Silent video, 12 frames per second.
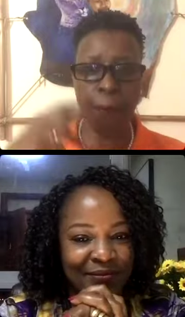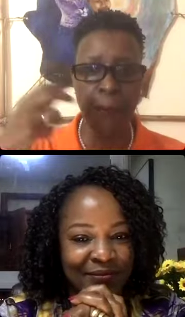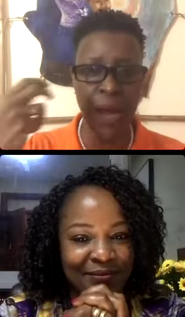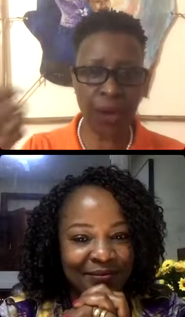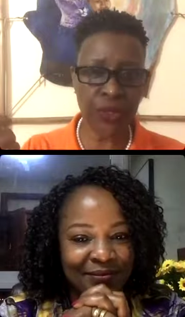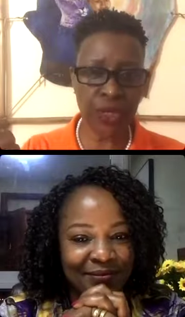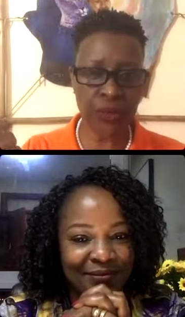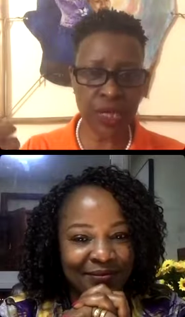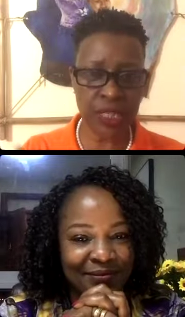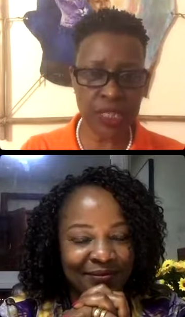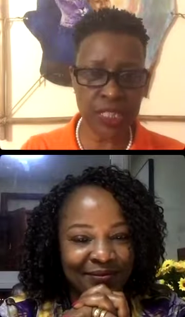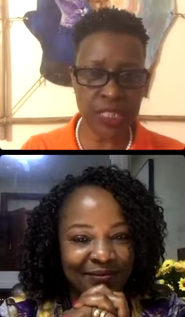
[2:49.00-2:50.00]

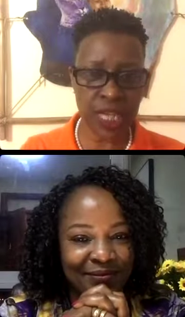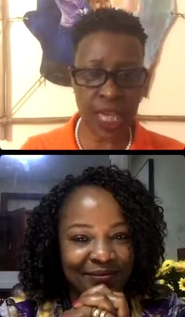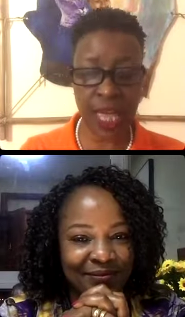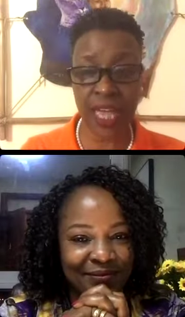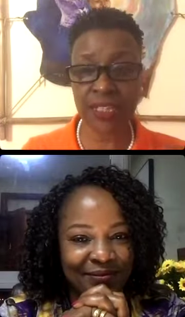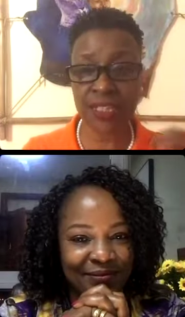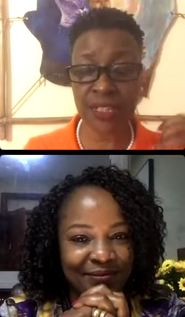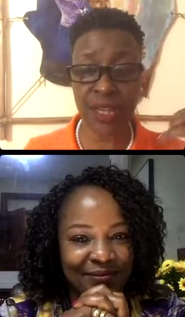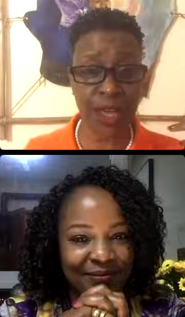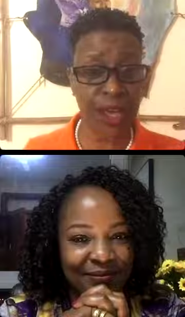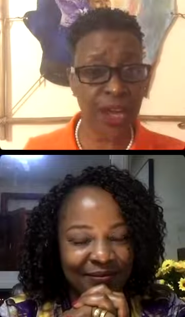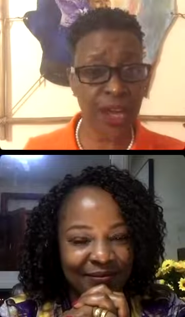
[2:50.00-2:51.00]
Speaker 1: boundaries and
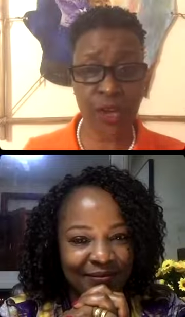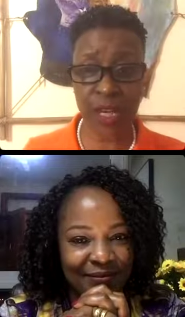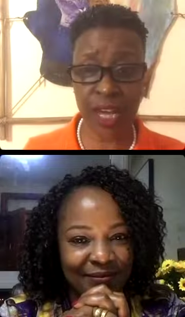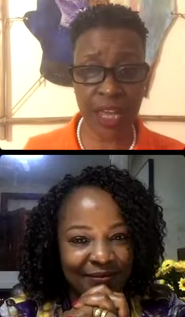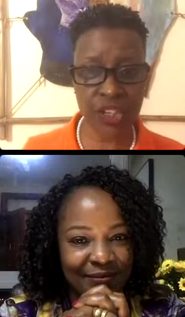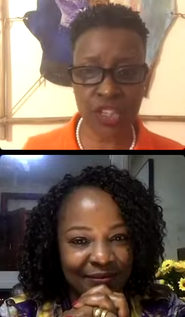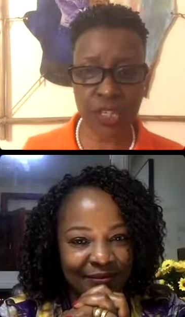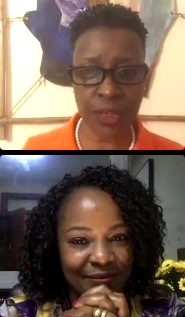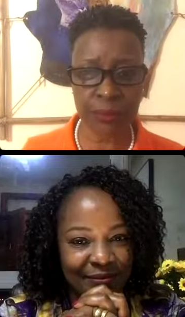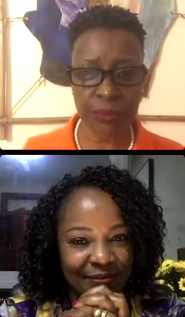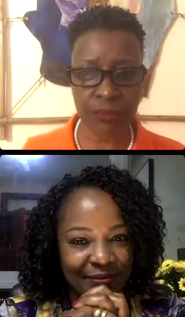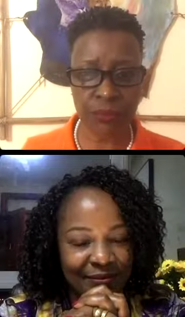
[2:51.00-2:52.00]
connection,
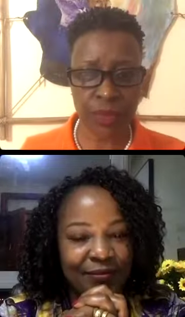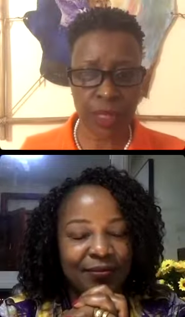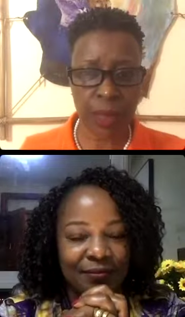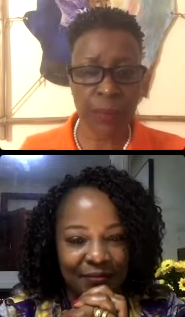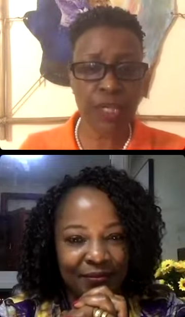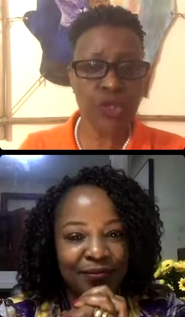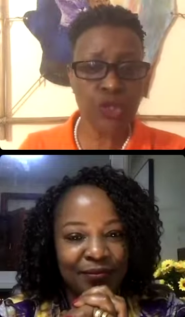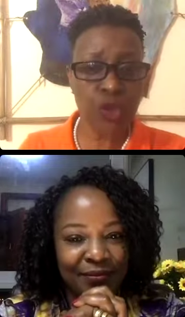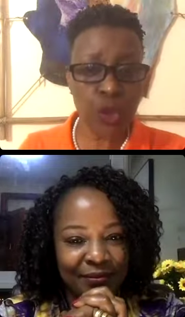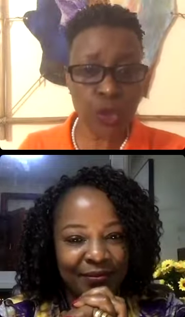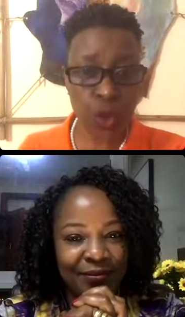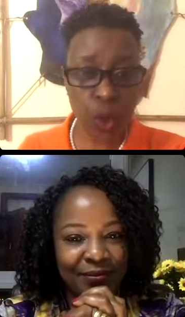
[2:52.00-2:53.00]
because
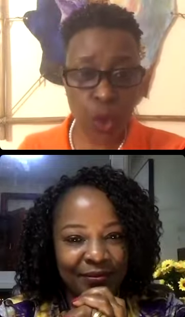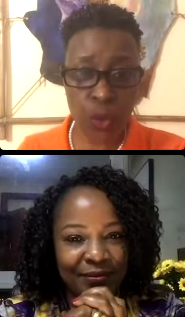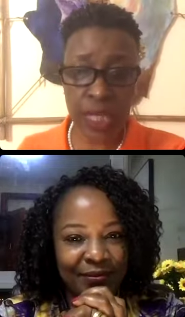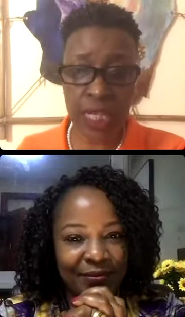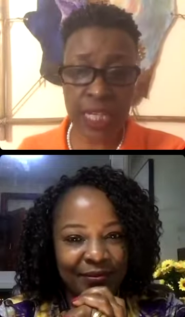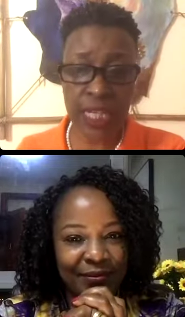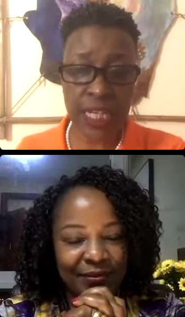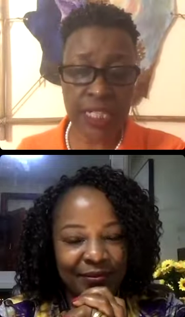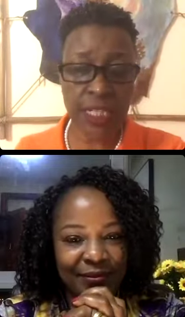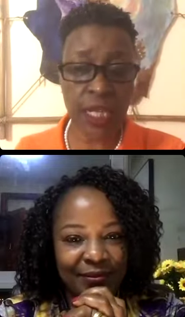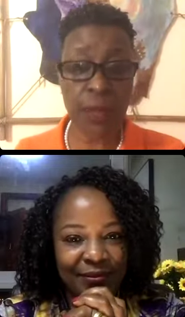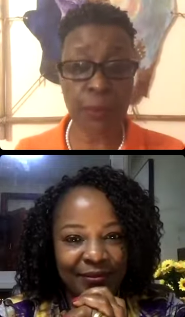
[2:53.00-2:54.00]
not only is
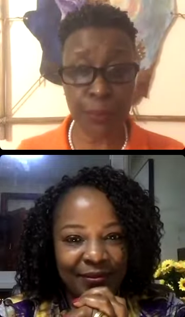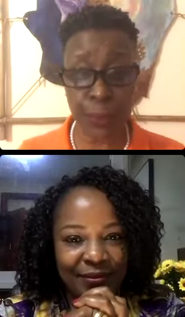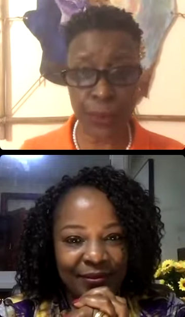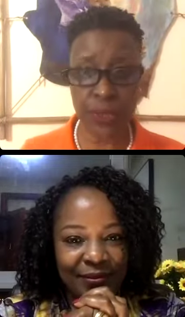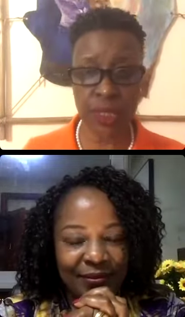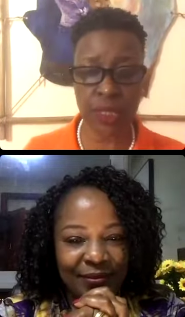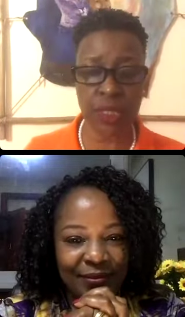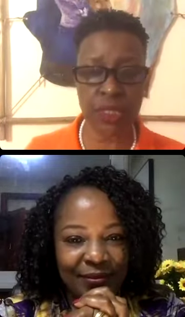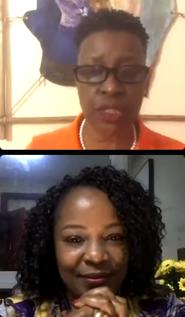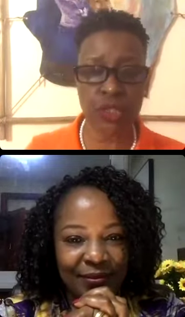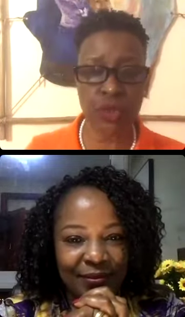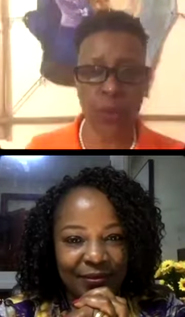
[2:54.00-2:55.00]
it
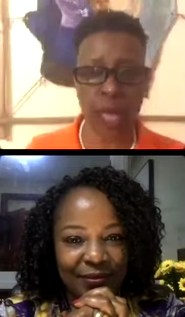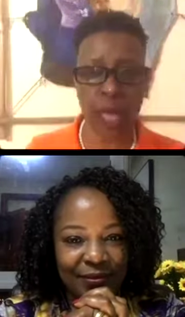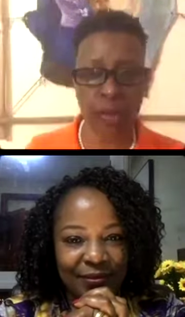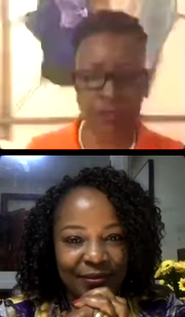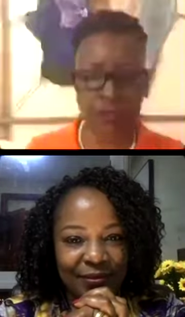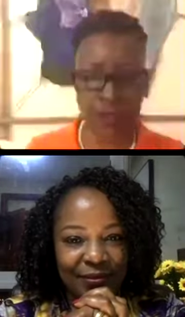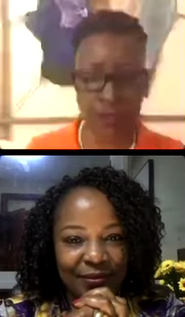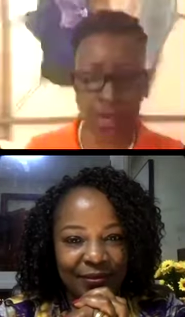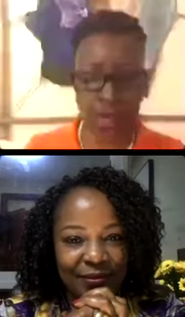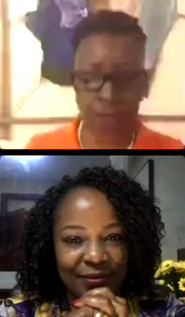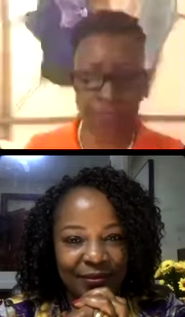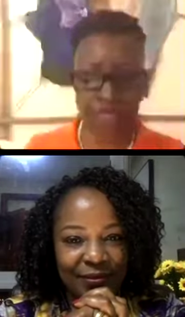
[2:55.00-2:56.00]
important to have
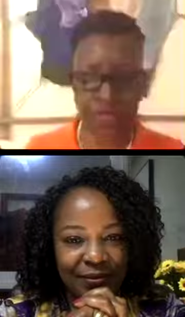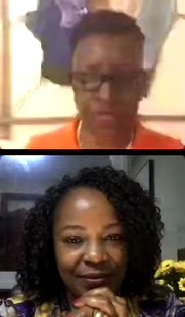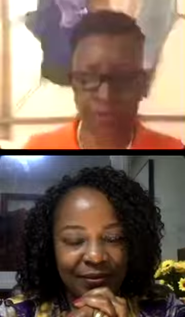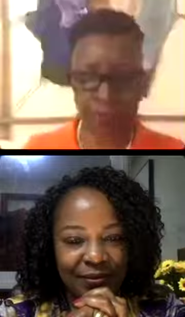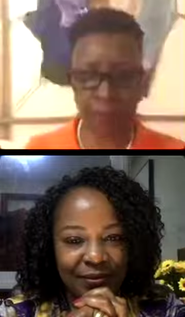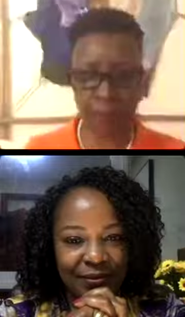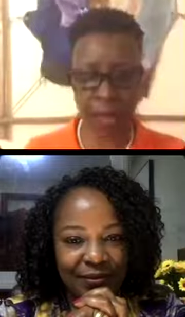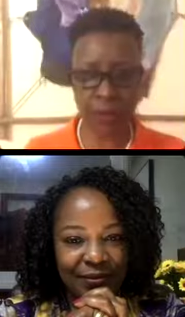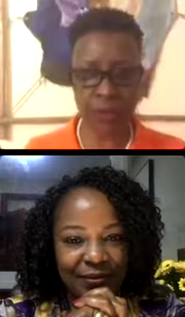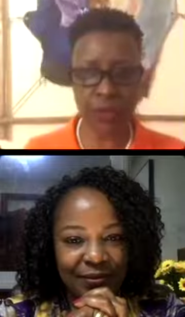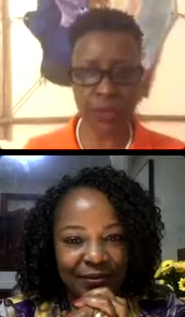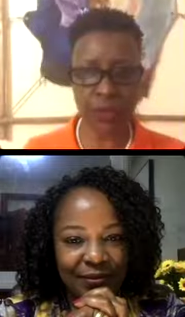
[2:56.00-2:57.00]
these
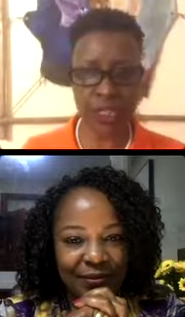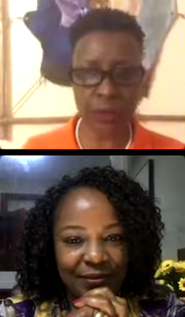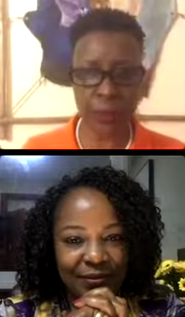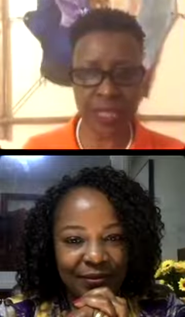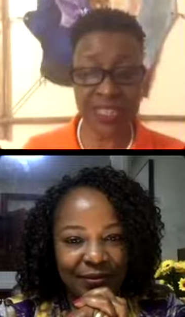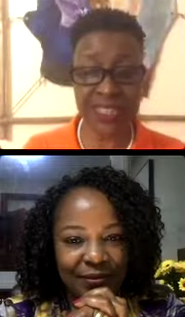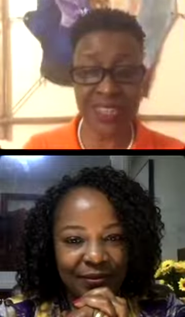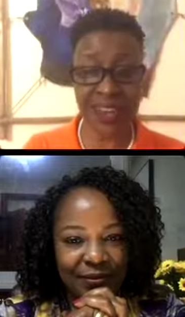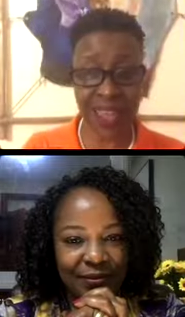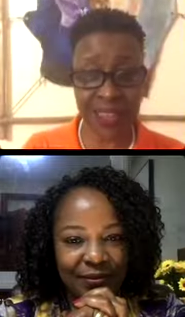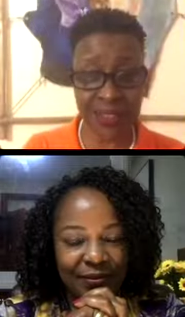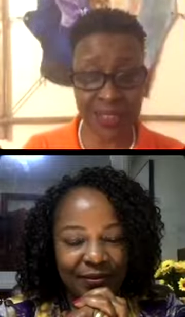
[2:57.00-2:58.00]
boundaries, but there's a
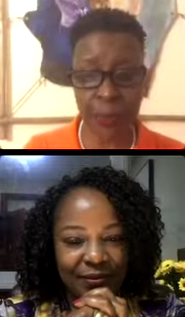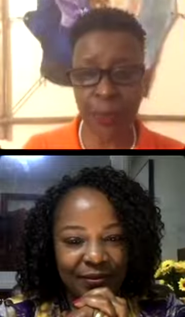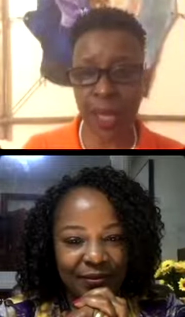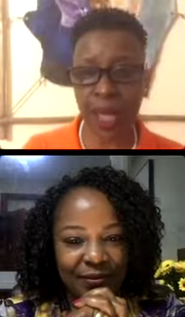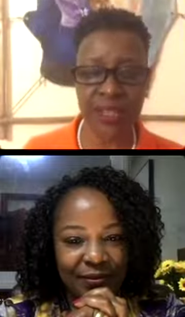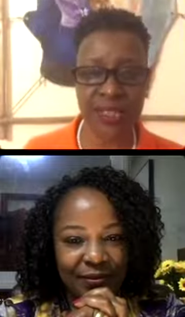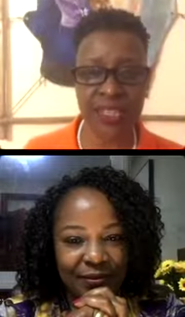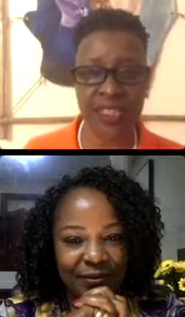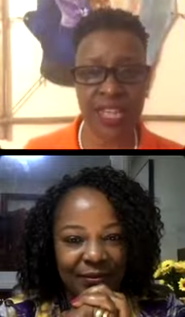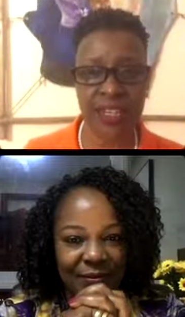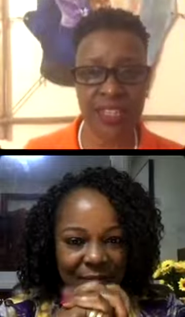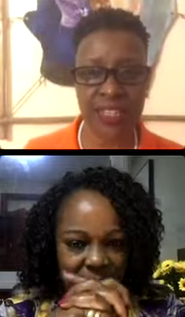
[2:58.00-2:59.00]
deeper
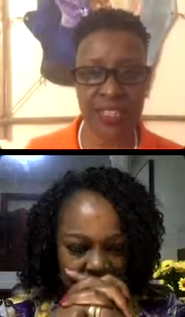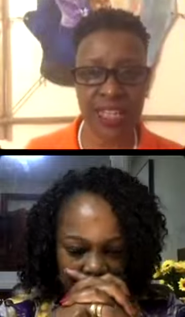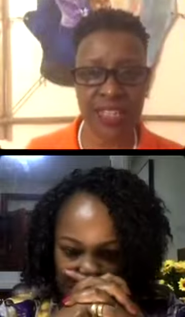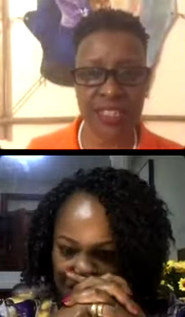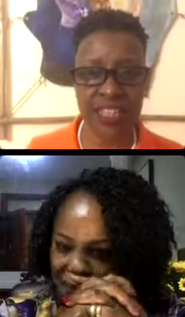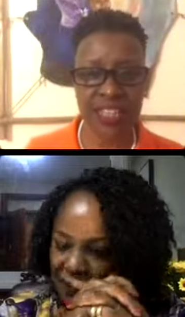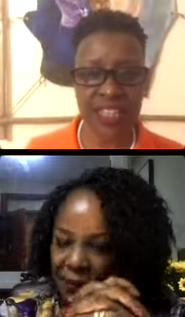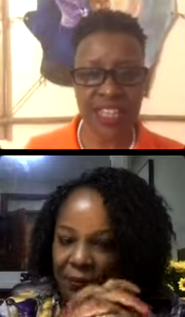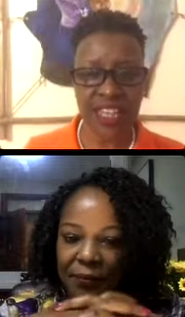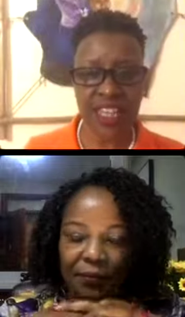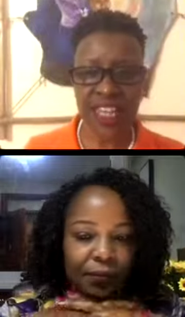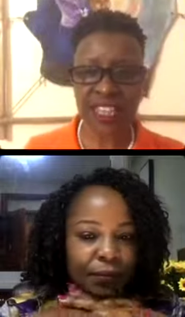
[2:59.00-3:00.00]
understanding that
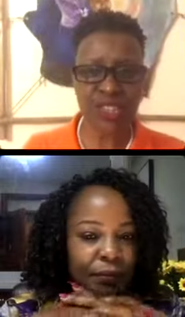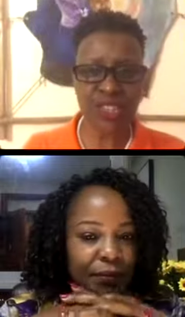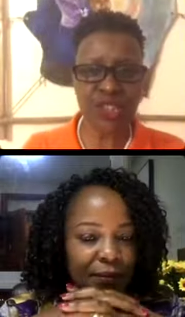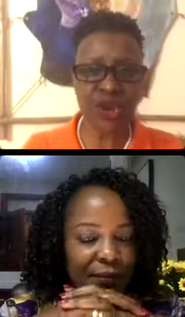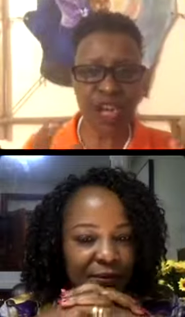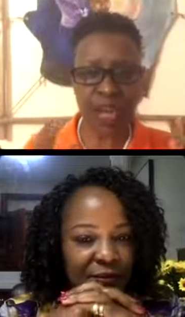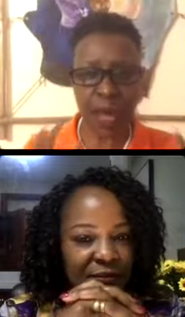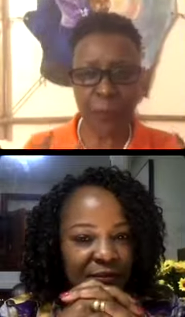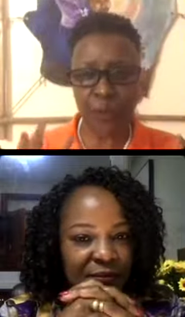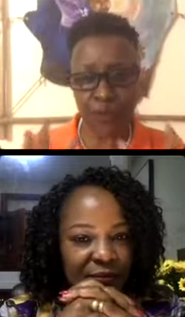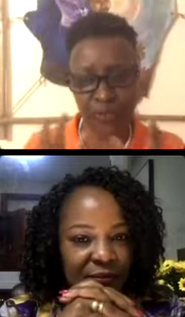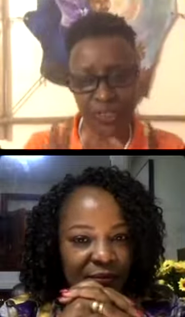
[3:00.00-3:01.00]
is your cup of